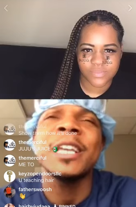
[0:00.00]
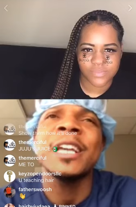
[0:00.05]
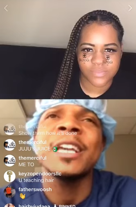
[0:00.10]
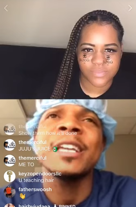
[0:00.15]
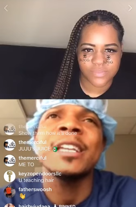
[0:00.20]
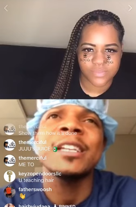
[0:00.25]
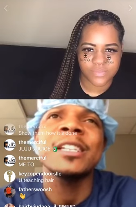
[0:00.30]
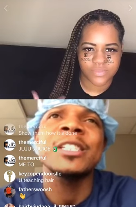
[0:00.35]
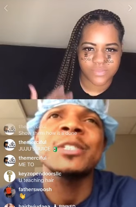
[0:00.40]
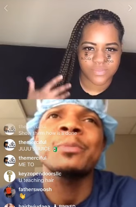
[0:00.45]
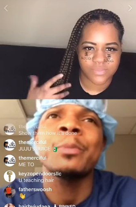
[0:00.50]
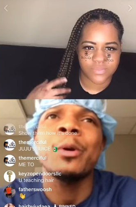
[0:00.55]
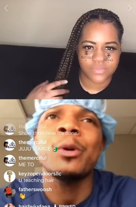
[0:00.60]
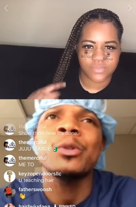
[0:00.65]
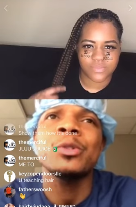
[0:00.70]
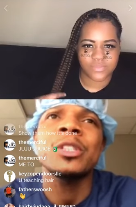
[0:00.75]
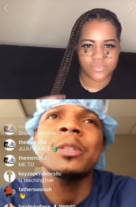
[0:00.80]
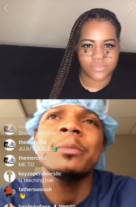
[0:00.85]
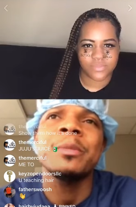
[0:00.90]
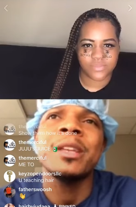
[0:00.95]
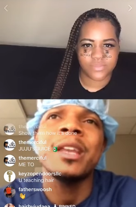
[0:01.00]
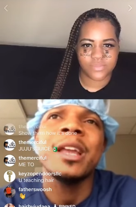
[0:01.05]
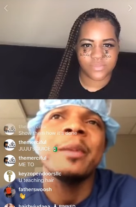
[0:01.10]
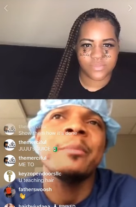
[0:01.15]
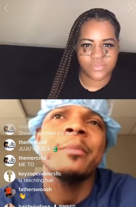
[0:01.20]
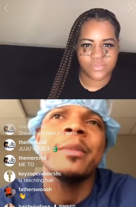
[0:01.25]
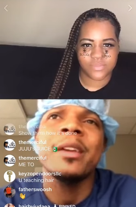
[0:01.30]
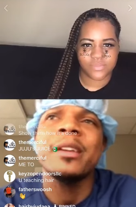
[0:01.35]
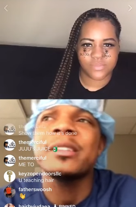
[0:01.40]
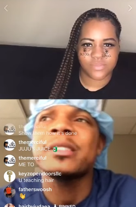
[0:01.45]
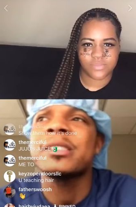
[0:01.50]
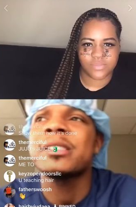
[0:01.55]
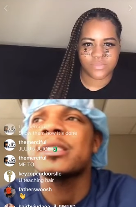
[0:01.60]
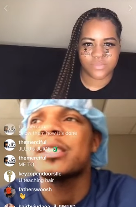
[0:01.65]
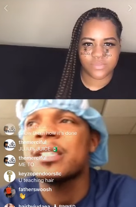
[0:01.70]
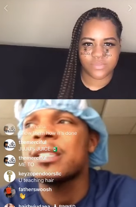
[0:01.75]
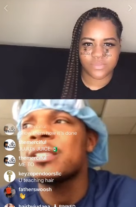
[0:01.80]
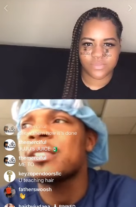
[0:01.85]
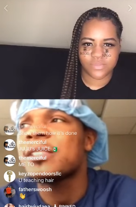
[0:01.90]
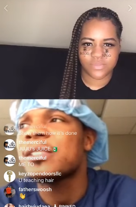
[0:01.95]
Speaker 1: exposed to me that makes
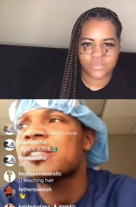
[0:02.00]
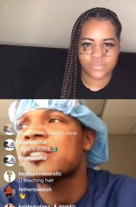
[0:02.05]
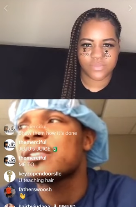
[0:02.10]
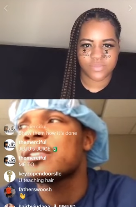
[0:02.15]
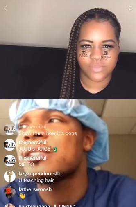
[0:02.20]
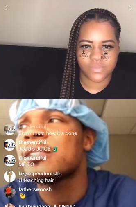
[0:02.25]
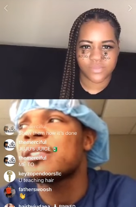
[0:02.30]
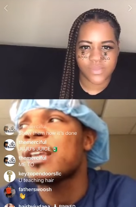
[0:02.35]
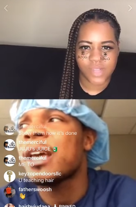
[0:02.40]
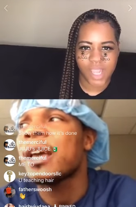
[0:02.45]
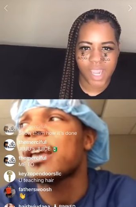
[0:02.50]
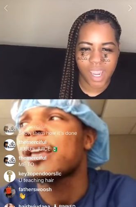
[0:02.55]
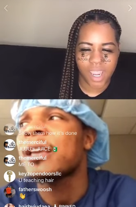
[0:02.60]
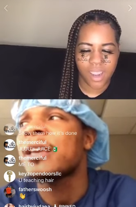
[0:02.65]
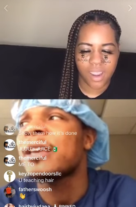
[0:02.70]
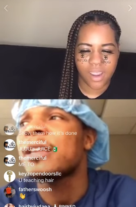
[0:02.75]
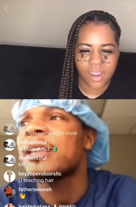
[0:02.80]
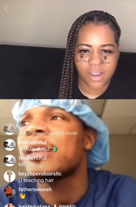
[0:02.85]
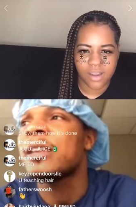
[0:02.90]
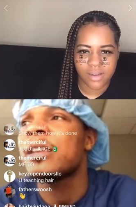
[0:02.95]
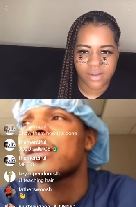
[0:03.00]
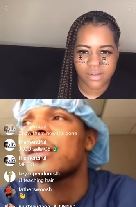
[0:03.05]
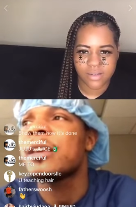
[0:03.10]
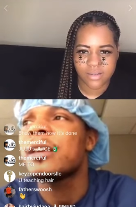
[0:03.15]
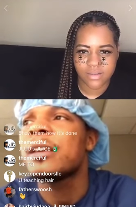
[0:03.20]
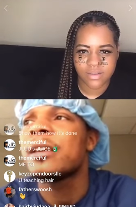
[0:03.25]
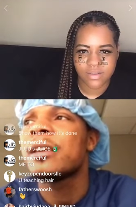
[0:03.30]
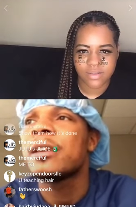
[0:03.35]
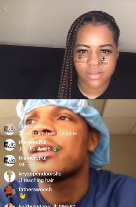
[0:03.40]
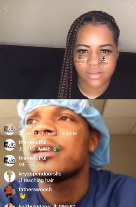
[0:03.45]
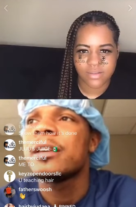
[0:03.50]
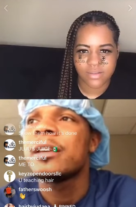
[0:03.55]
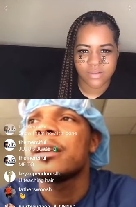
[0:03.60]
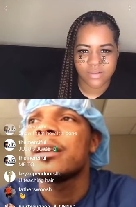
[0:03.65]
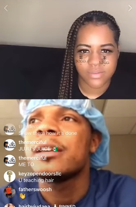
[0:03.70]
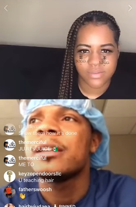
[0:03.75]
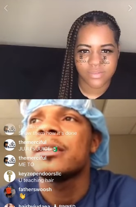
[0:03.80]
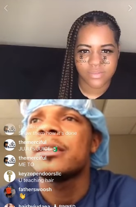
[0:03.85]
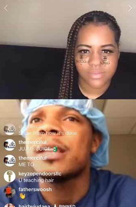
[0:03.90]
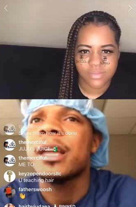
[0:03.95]
sense, that yeah. can,
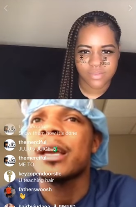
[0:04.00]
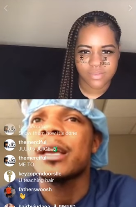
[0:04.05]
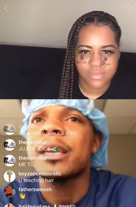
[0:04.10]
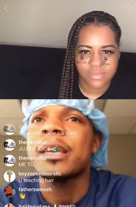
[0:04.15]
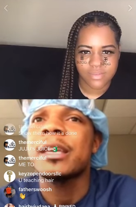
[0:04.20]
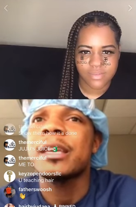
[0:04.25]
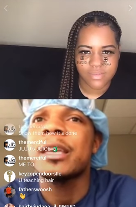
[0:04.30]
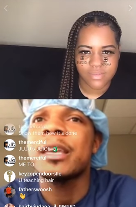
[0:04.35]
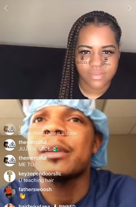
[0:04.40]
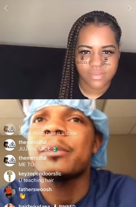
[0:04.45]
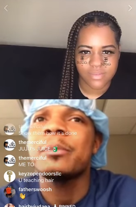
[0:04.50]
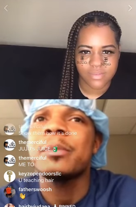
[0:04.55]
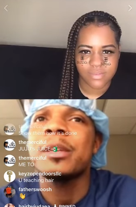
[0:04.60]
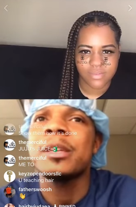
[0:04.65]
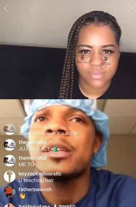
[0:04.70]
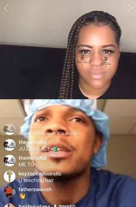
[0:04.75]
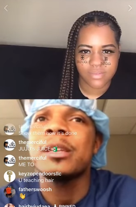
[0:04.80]
that can get me